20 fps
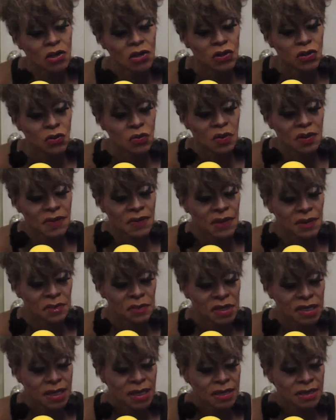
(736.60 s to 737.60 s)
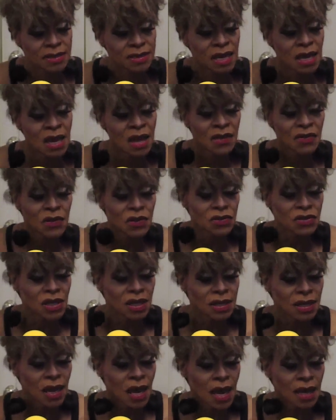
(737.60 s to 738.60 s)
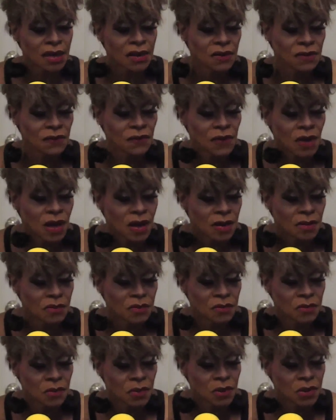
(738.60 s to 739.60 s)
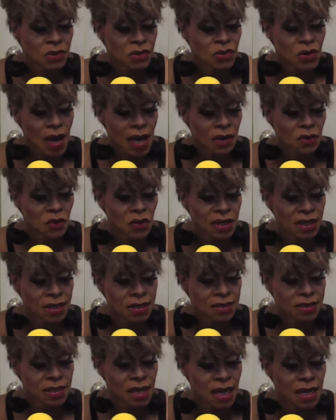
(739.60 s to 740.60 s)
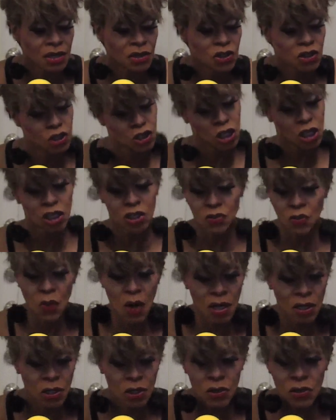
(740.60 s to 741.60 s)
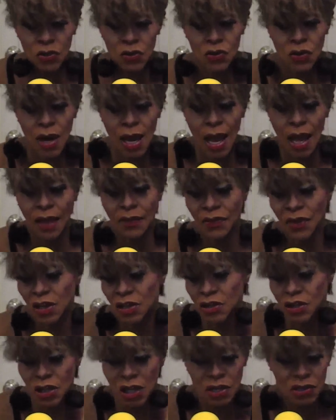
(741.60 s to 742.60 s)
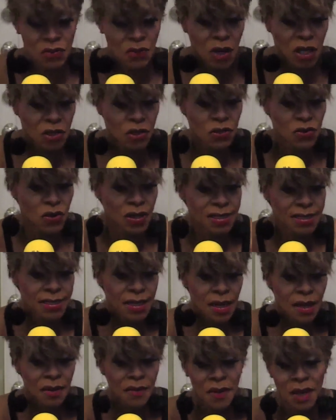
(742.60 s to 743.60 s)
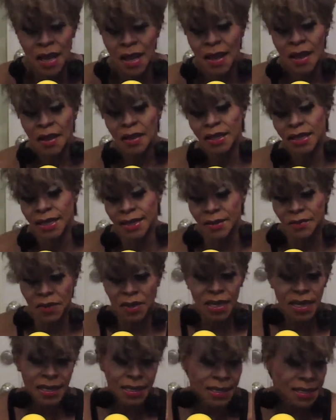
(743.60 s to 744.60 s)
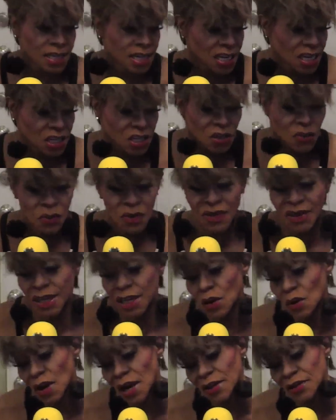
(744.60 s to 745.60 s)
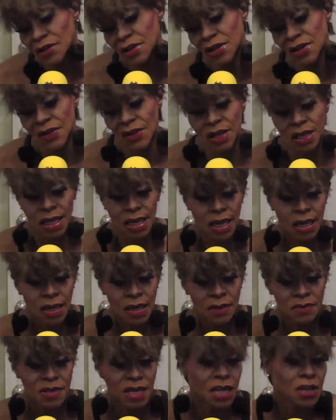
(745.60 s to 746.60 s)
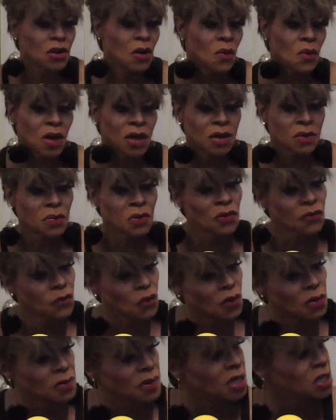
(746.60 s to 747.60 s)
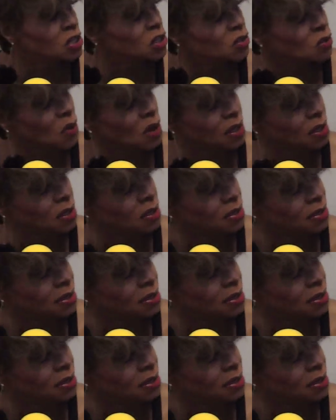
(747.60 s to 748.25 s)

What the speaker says: to do with it, because there's a lot of drag queens that just want to do drag. They just want to dress up, get attention when they go out to the clubs. They don't want to perform. They just want to